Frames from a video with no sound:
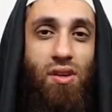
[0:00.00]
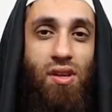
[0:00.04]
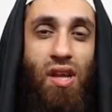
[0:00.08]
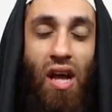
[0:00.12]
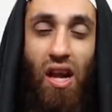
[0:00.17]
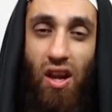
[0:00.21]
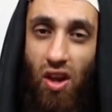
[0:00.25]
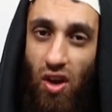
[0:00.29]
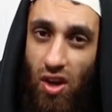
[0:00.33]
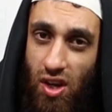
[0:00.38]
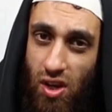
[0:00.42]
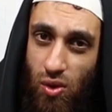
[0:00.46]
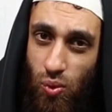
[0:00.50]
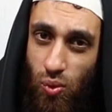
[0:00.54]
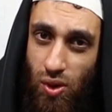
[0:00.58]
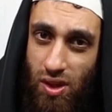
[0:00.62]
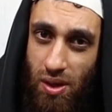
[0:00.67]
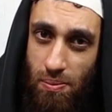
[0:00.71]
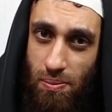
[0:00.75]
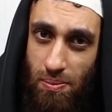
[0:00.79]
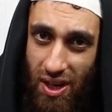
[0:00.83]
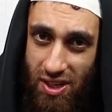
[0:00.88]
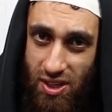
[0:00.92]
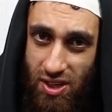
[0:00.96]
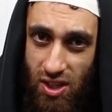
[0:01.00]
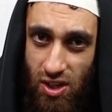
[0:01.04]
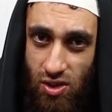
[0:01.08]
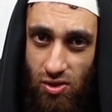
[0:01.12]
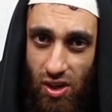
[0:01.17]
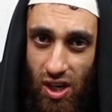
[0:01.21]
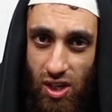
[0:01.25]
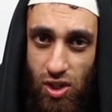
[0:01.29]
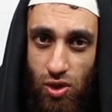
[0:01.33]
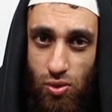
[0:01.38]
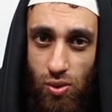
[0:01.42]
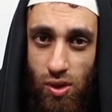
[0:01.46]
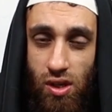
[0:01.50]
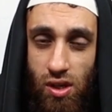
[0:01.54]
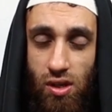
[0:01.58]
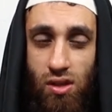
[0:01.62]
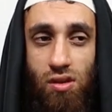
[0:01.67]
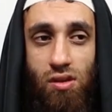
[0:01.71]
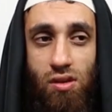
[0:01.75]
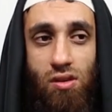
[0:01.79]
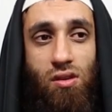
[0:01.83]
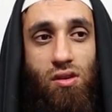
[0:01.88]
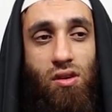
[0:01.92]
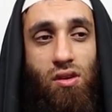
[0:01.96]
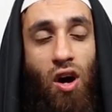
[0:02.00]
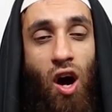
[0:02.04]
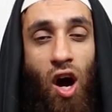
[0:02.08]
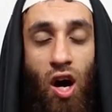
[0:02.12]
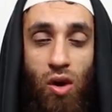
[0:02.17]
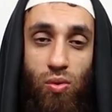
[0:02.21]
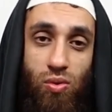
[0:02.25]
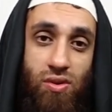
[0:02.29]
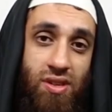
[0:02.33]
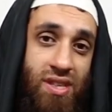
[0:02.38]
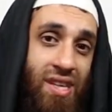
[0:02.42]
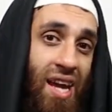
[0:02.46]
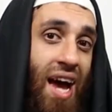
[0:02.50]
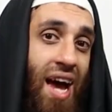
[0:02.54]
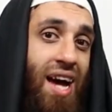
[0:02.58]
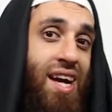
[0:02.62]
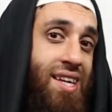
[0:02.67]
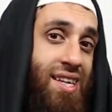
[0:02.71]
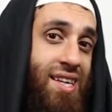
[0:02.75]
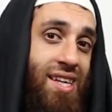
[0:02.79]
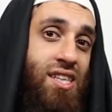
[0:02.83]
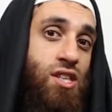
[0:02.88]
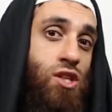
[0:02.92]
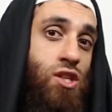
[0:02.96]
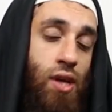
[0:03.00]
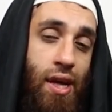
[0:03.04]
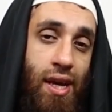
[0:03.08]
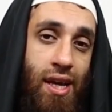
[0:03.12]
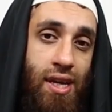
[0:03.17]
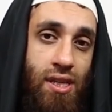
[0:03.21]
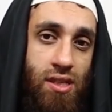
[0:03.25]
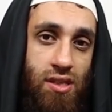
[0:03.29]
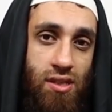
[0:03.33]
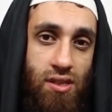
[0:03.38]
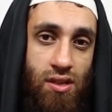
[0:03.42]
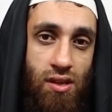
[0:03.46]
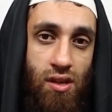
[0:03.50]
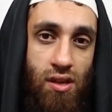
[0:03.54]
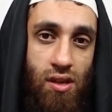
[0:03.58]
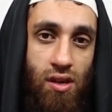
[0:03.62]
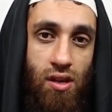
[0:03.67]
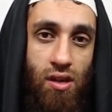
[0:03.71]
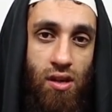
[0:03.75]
Now, like with the master graduate, I was tagged into his